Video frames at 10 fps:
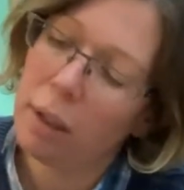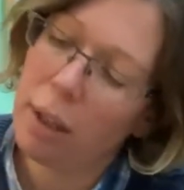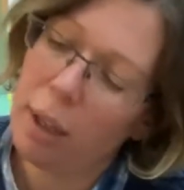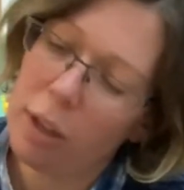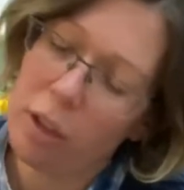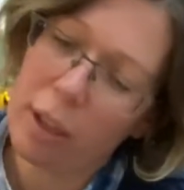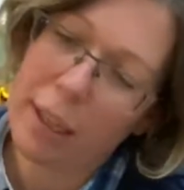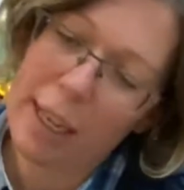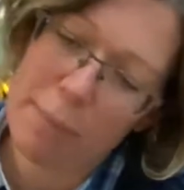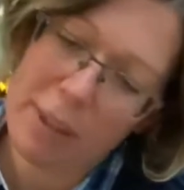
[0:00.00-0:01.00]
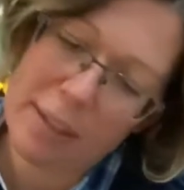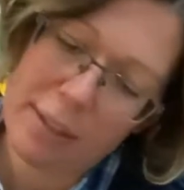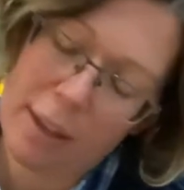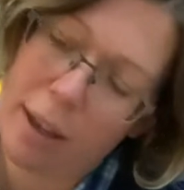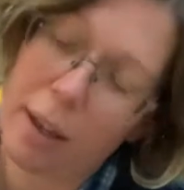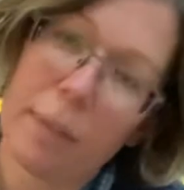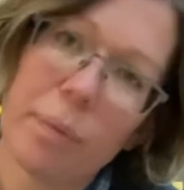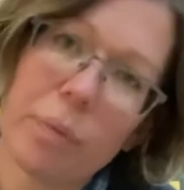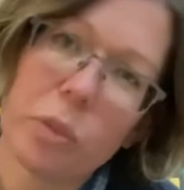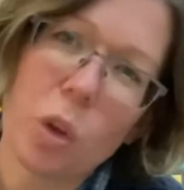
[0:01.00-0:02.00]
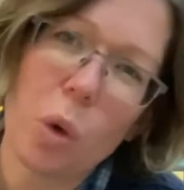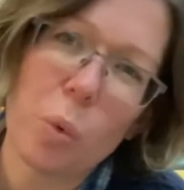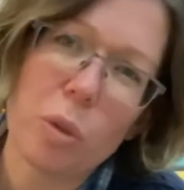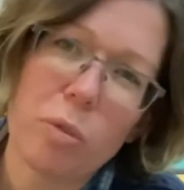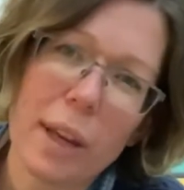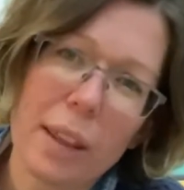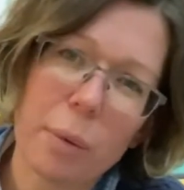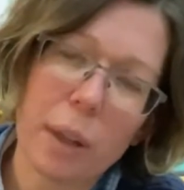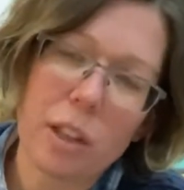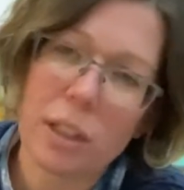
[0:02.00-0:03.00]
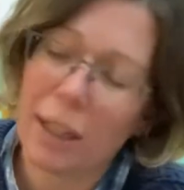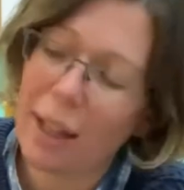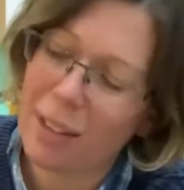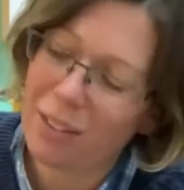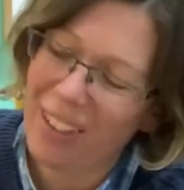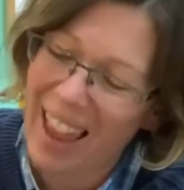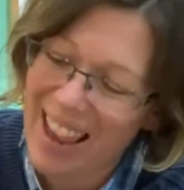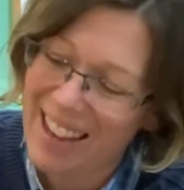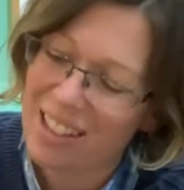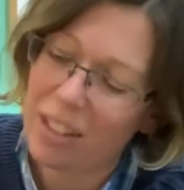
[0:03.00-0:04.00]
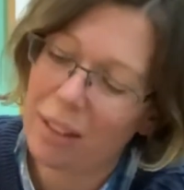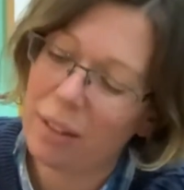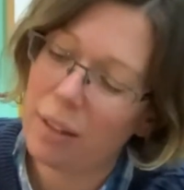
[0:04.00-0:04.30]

And you can keep this dogwood wreath, will actually last for ages.